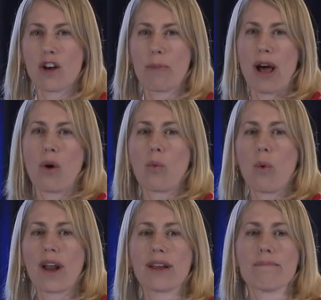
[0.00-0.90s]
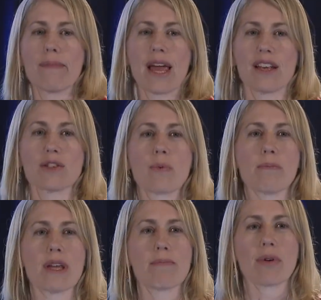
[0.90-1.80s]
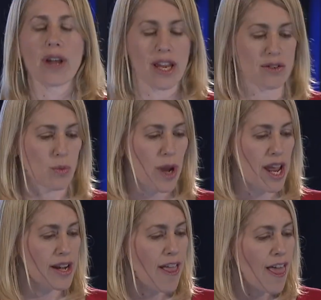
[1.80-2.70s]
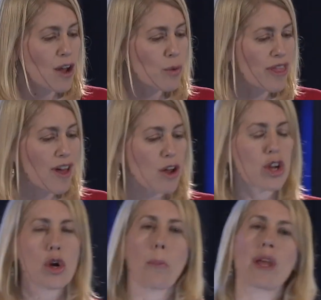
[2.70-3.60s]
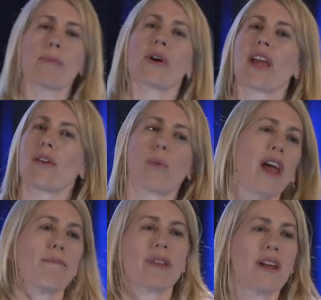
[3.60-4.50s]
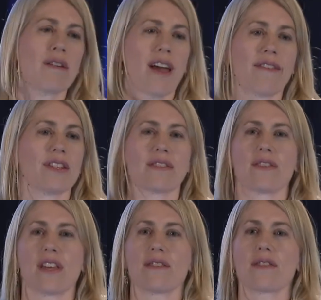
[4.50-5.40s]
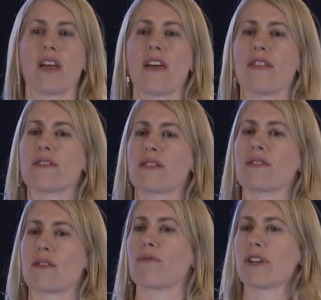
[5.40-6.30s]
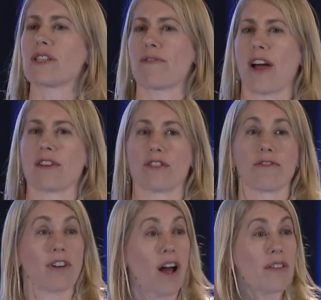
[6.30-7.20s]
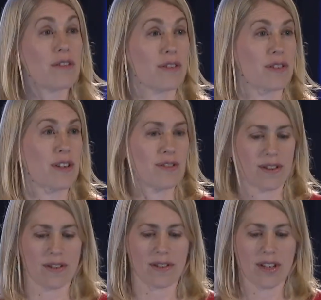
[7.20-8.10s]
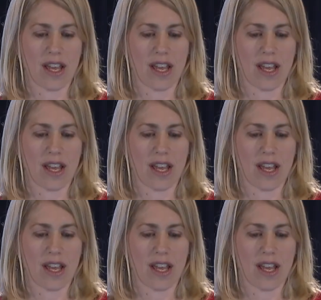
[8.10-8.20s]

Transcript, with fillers: about what it meant when people gained weight, we thought, you know, people gained weight, but they don't have a disease. This is a risk factor for other diseases.